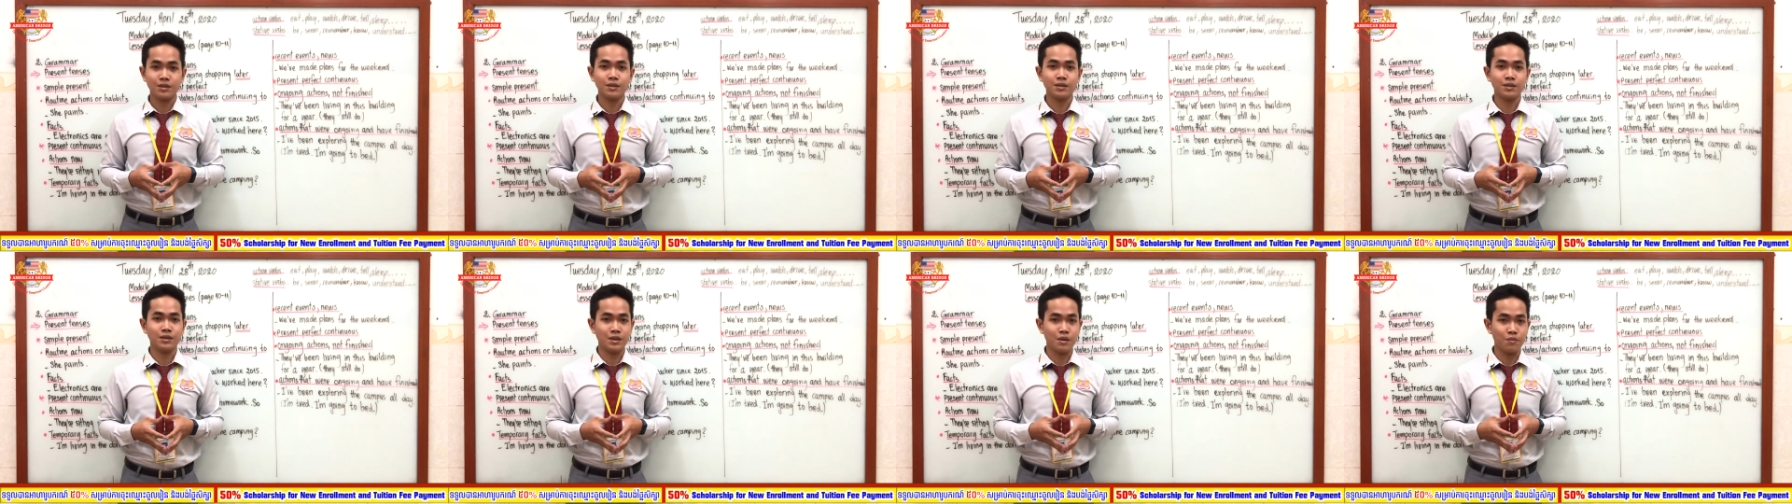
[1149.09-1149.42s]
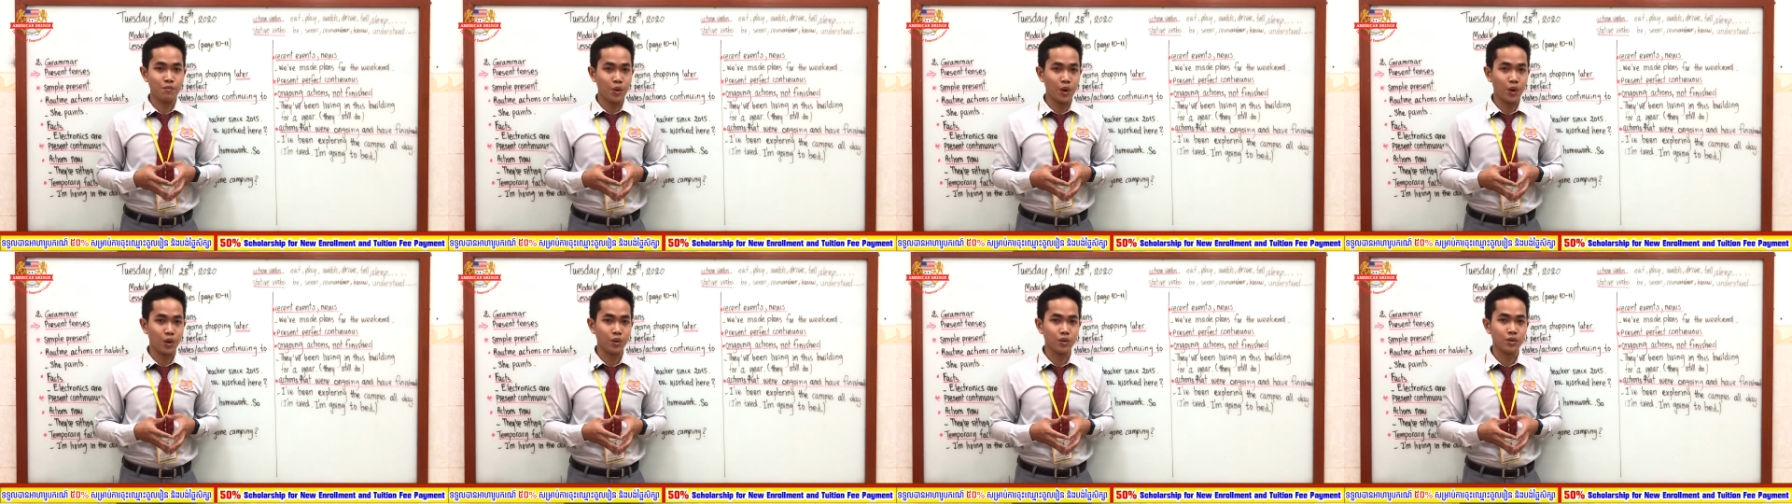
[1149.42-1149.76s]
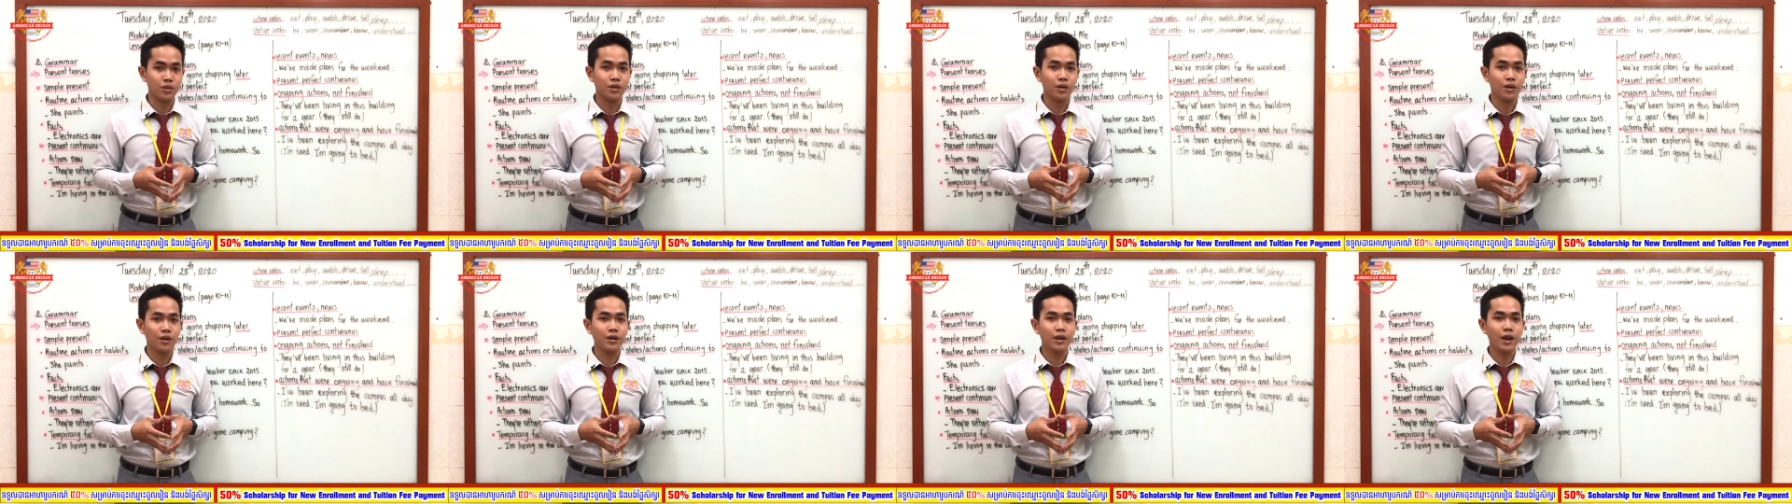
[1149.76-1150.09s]

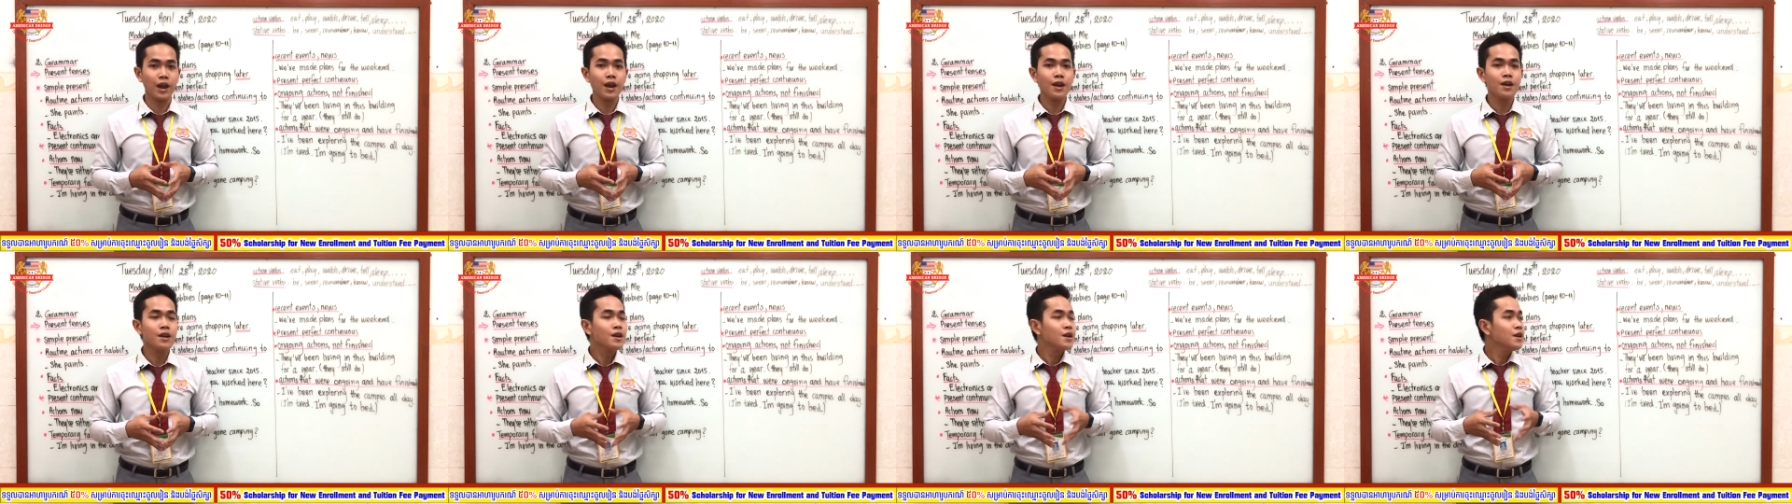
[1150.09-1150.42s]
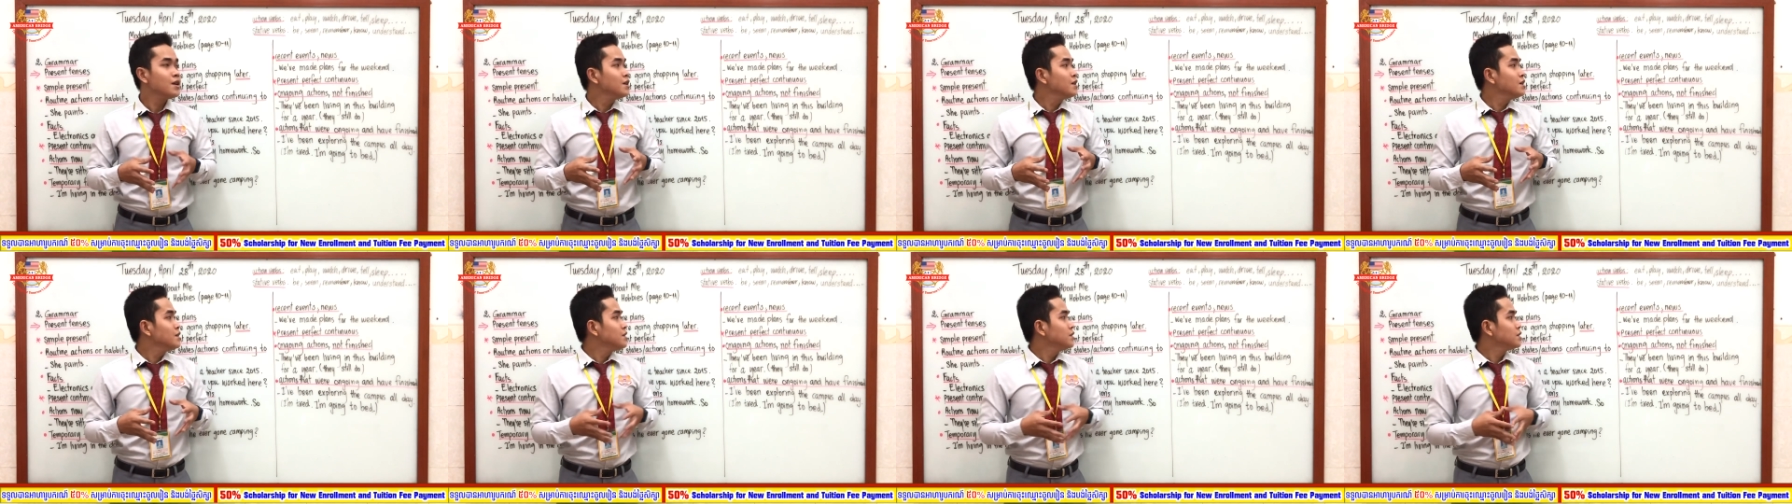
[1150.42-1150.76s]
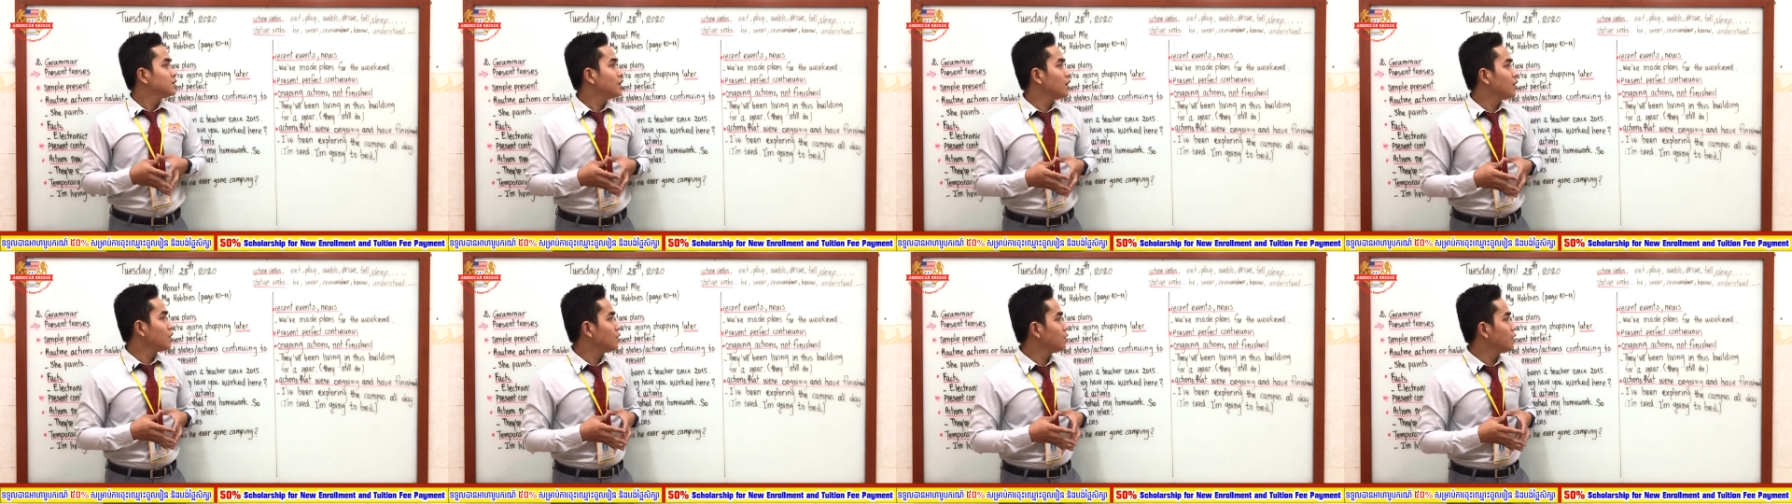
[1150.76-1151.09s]
simple. Okay?
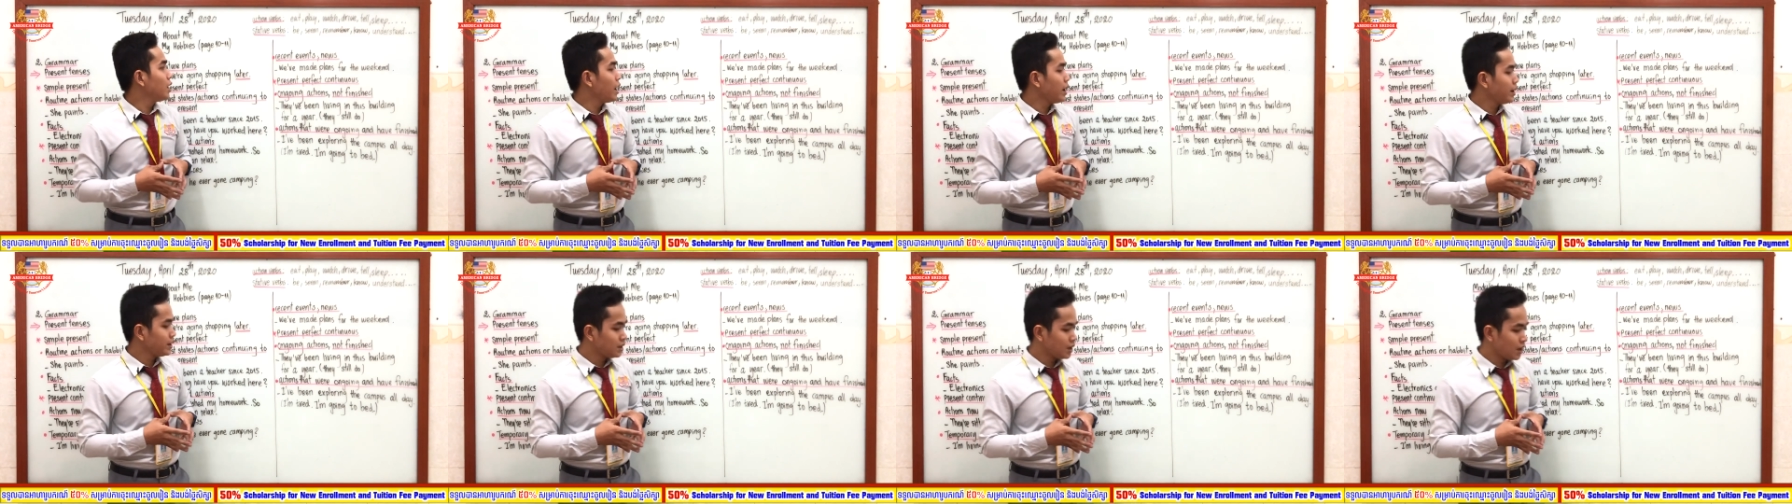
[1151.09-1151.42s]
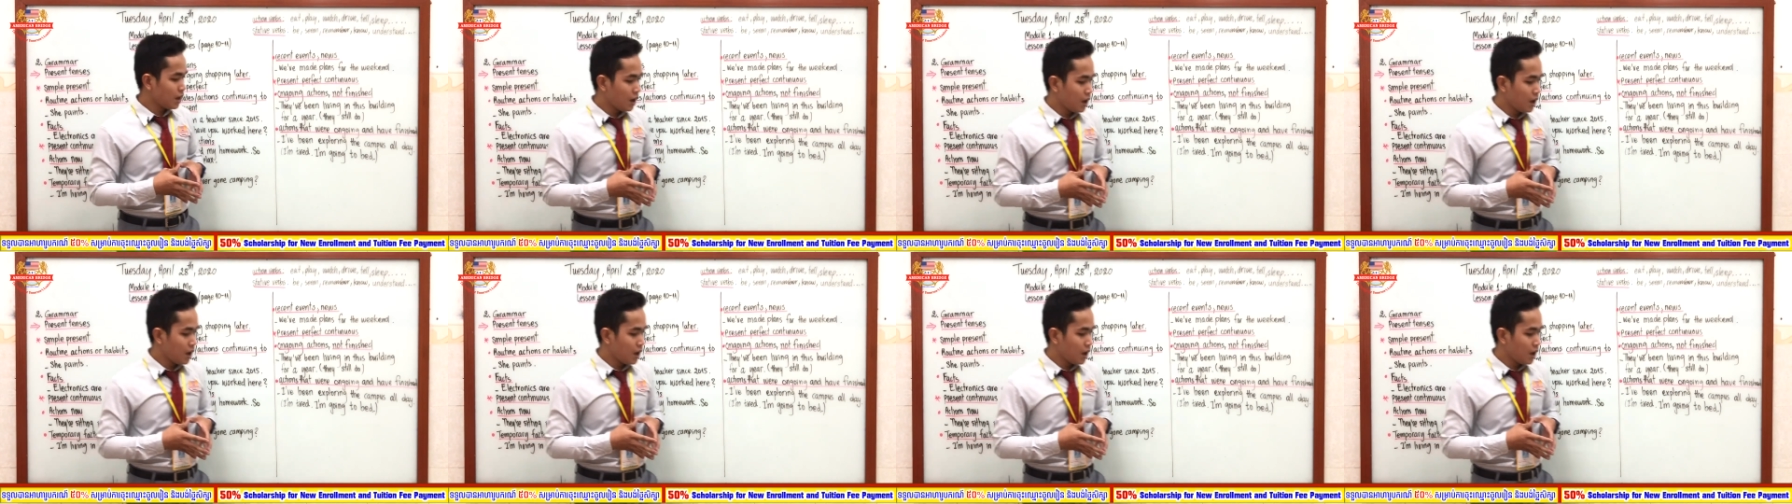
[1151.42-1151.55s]
So let's